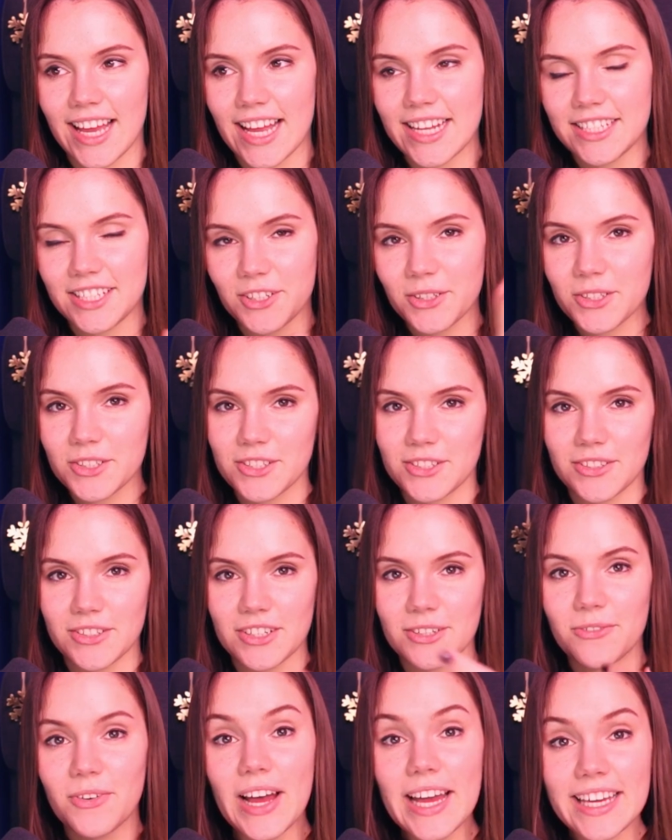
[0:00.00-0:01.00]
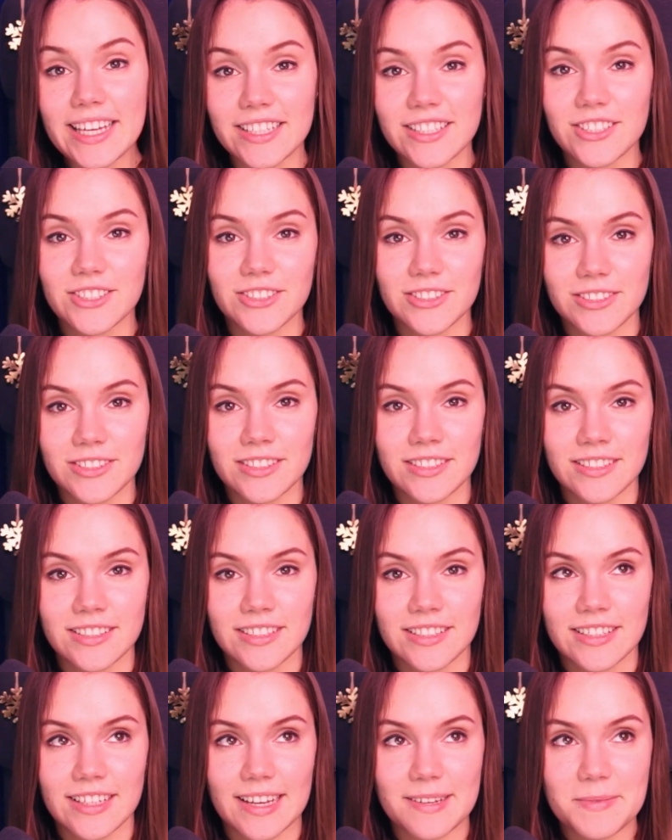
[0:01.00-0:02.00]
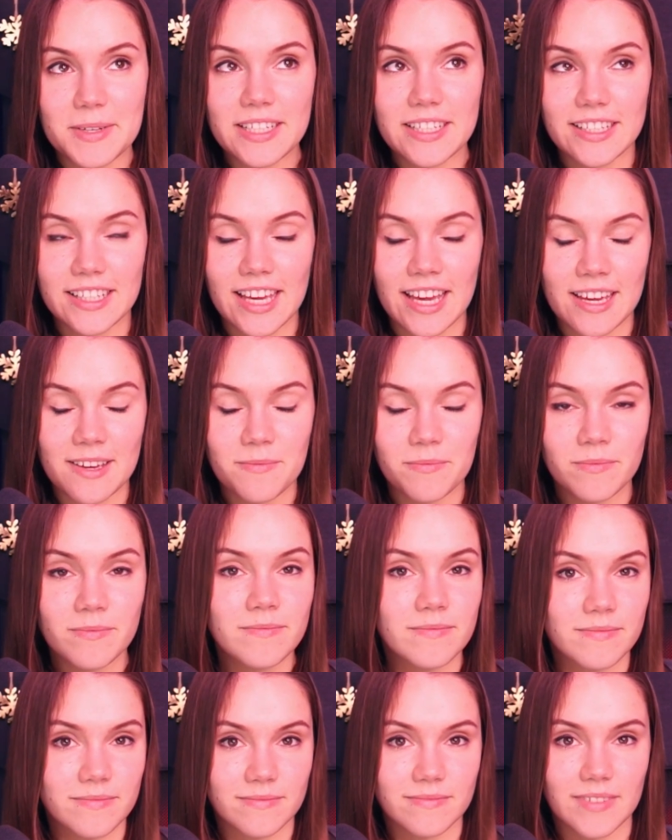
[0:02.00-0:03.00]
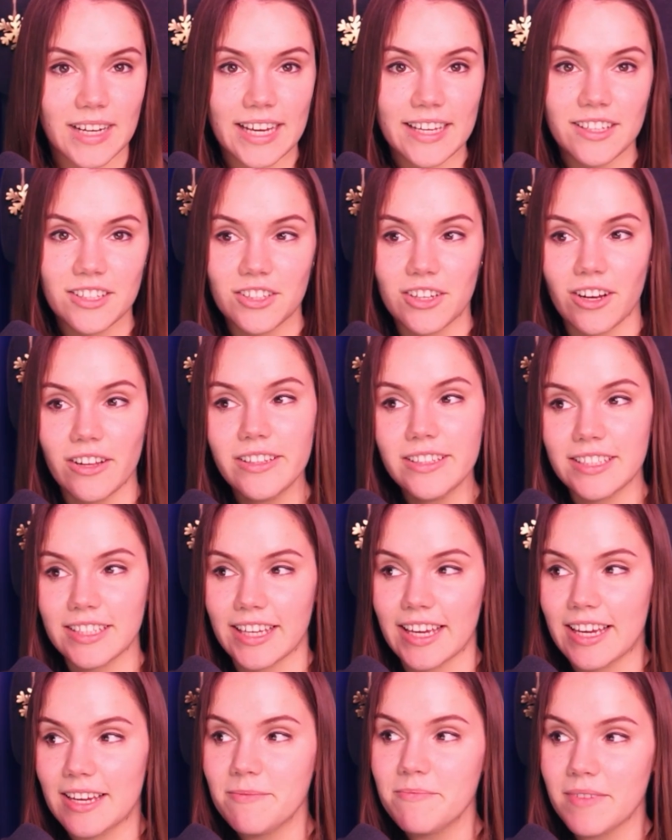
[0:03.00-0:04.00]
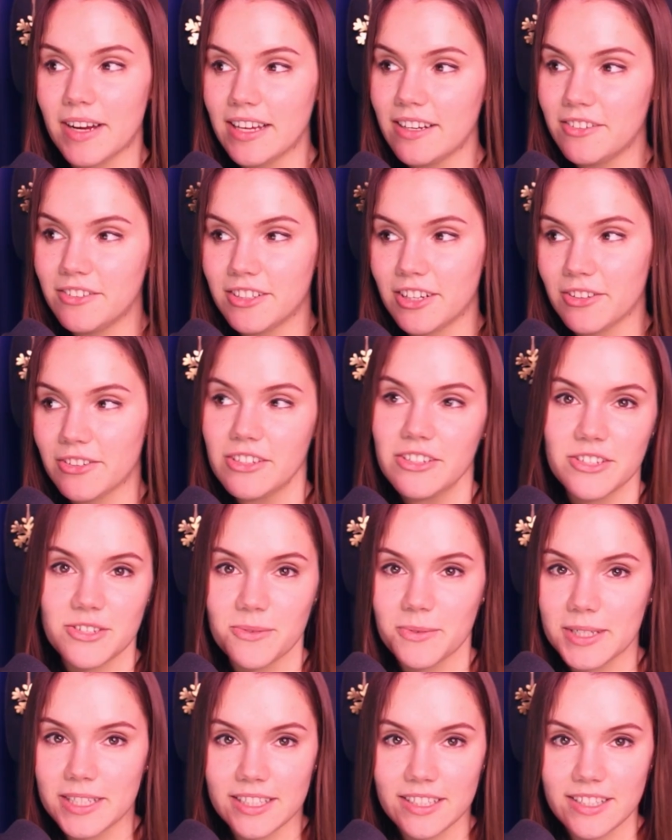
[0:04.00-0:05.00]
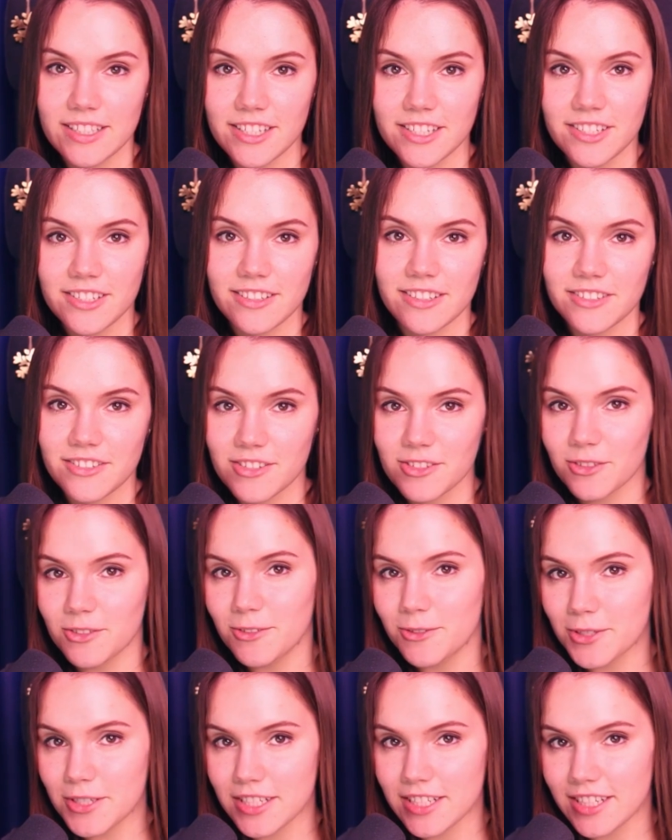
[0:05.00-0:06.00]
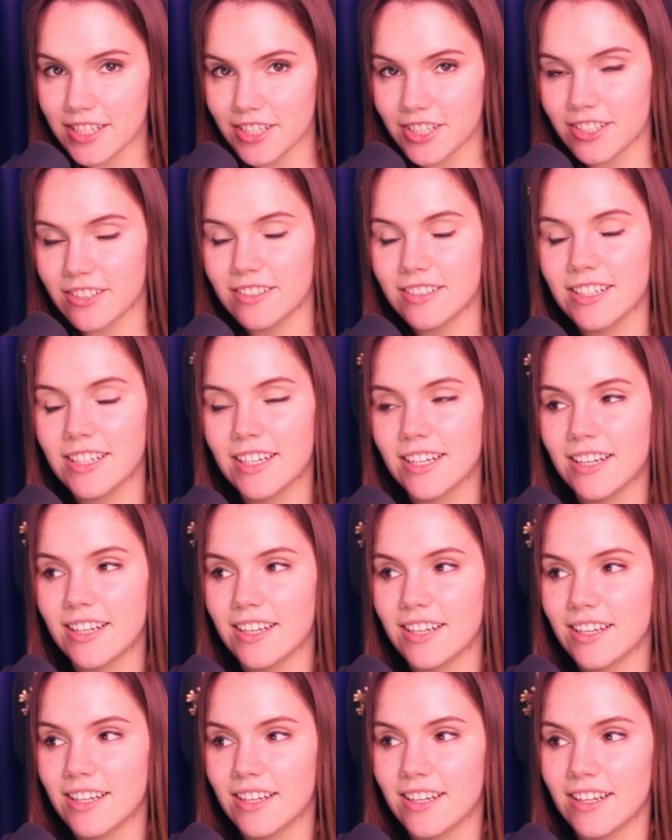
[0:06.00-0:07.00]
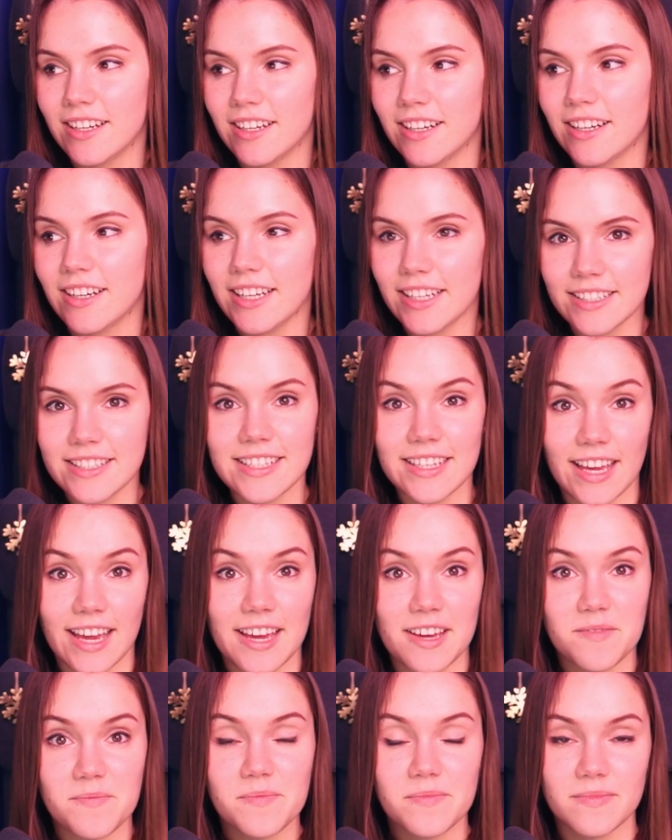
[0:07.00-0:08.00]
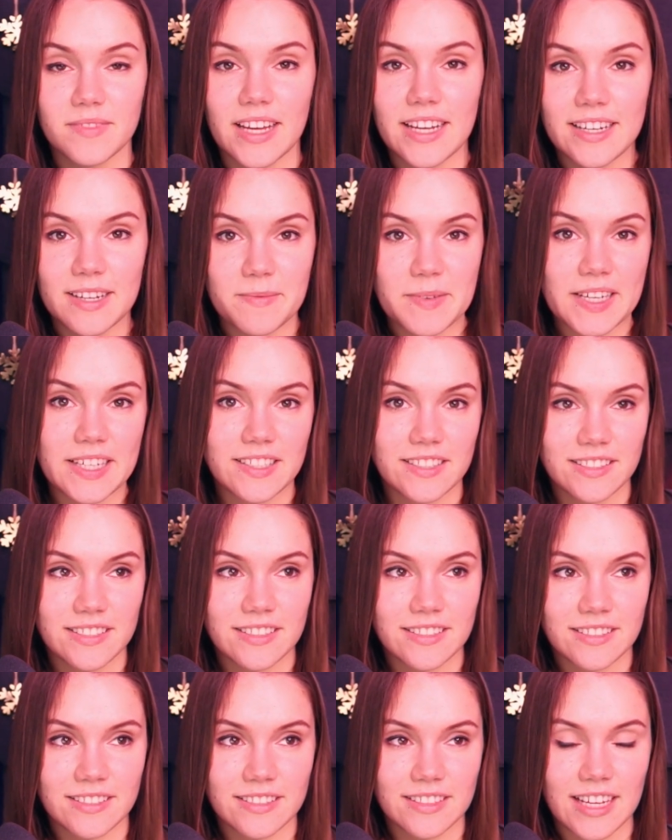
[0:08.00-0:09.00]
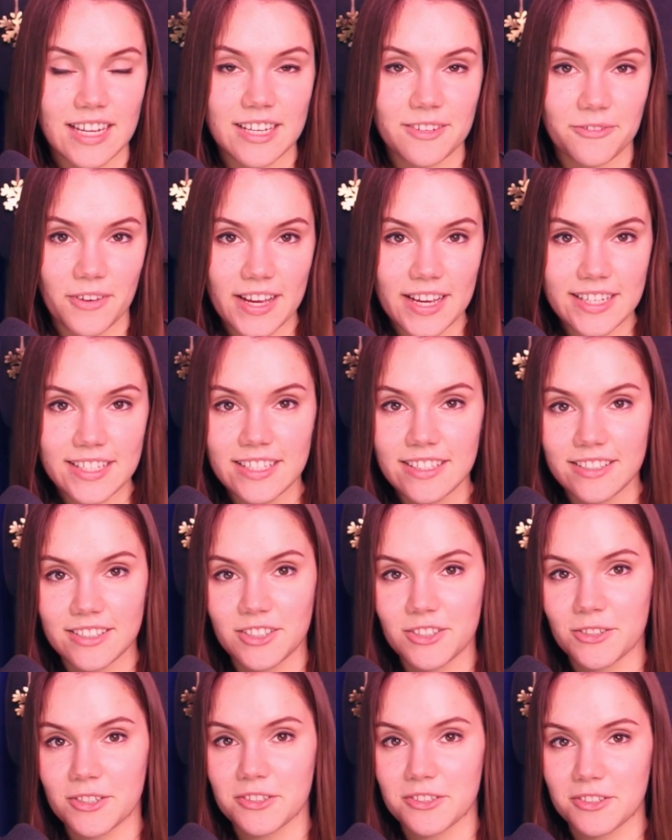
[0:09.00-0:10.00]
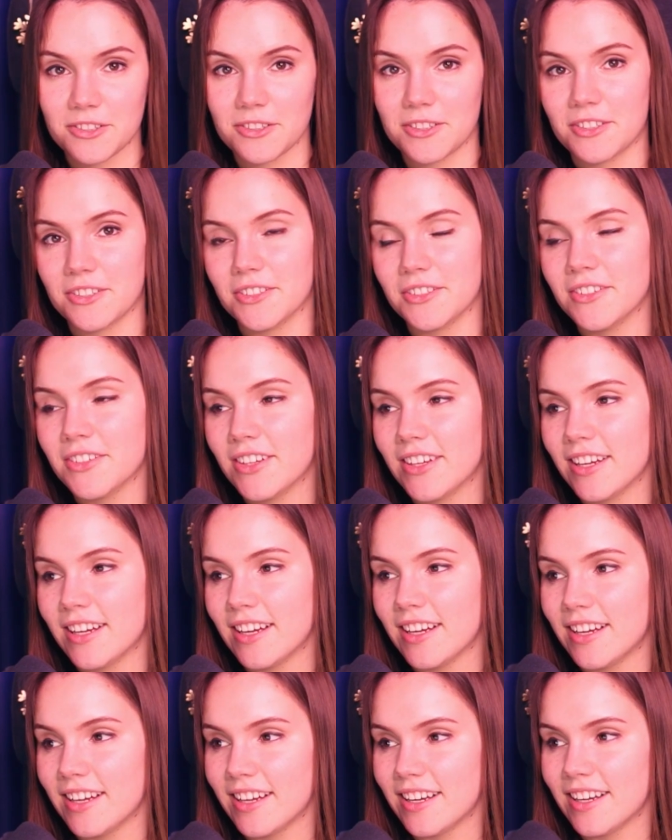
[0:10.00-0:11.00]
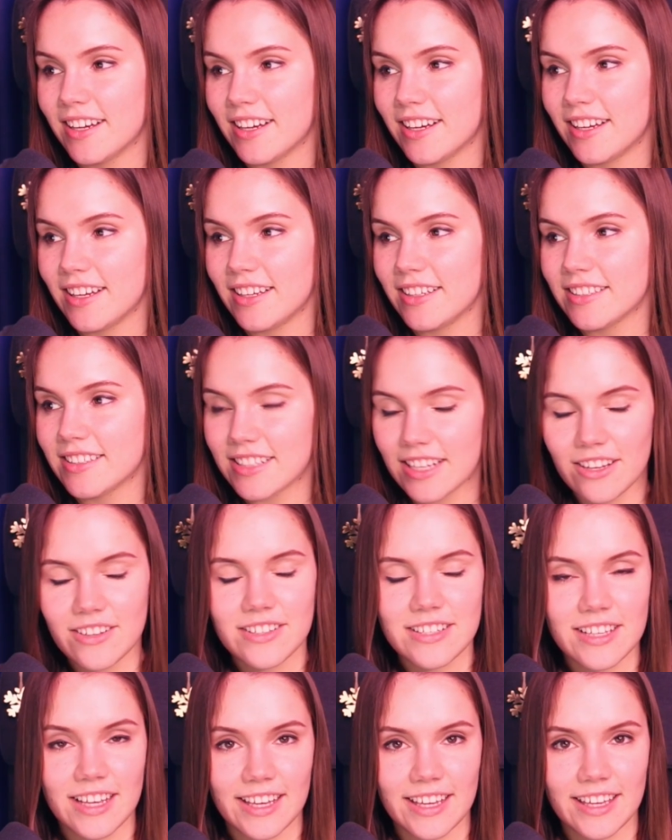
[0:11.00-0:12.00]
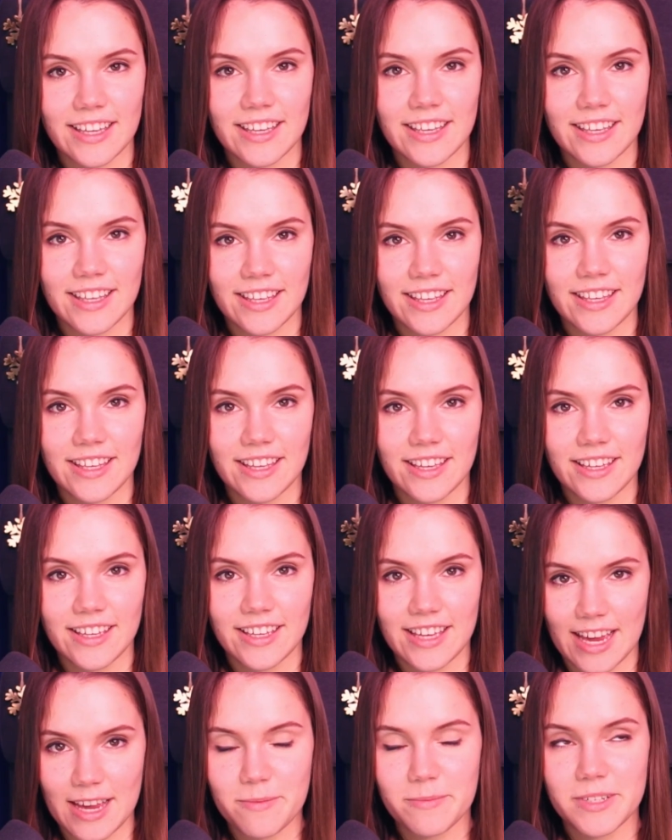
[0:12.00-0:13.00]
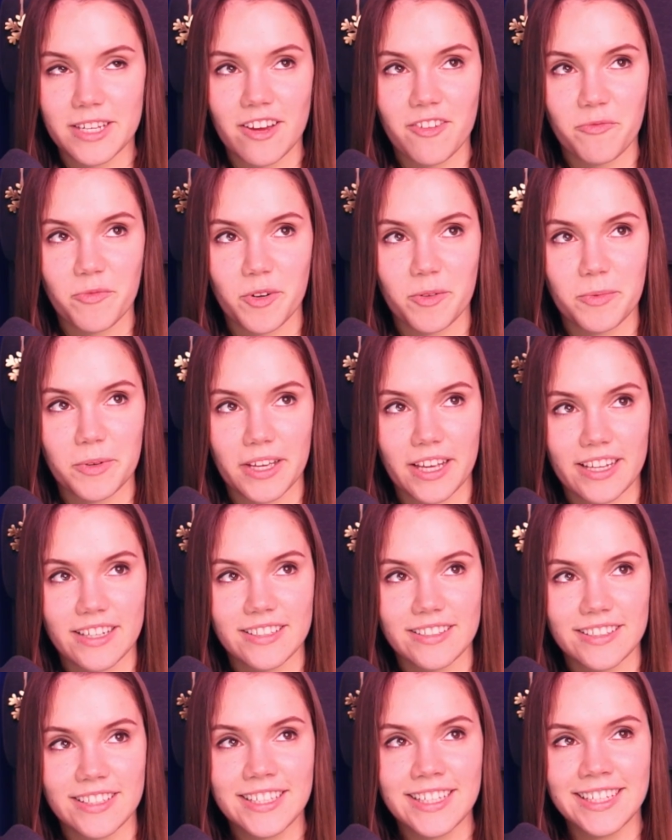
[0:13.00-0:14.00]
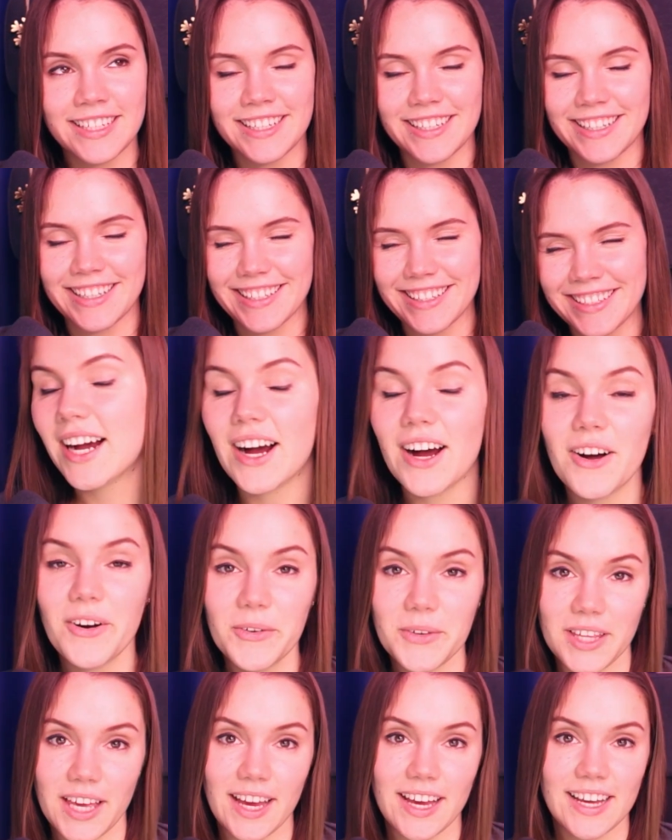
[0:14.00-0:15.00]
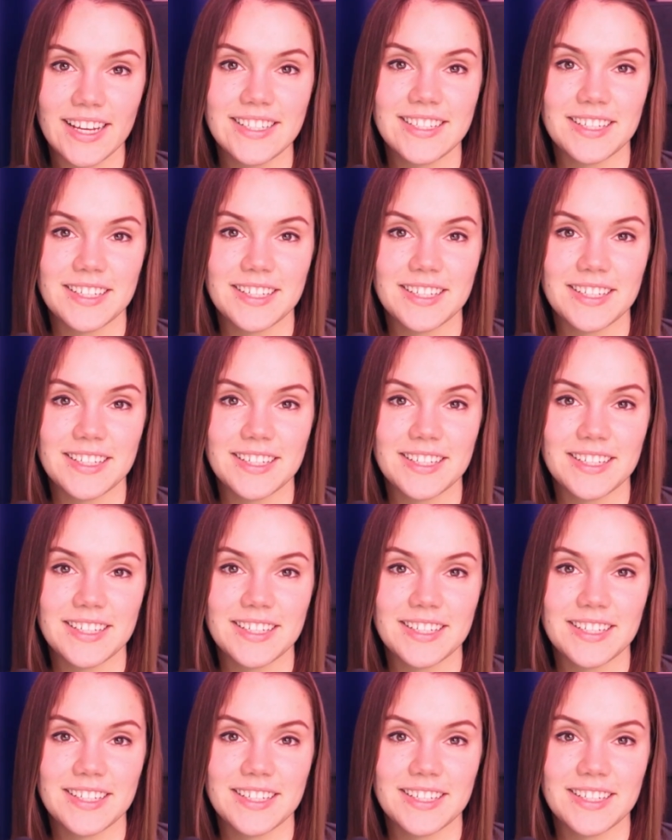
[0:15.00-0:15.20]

you can do it. If I can do it, I made a game. I can call it a game. I don't know. There is a win condition. There is a lose condition. It's a game, and I made it. And if I did, you can do too. Sounds like game dev propaganda. Oh yeah, and